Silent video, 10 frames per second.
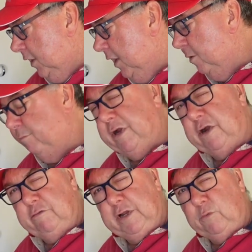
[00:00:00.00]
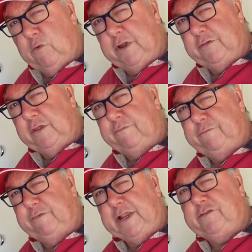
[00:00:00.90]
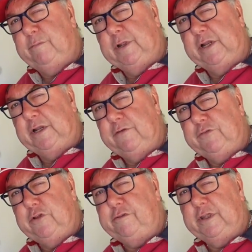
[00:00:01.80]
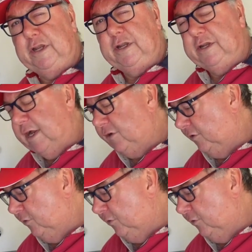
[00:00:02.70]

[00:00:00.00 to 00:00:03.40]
but I really wanted the flexibility of using an induction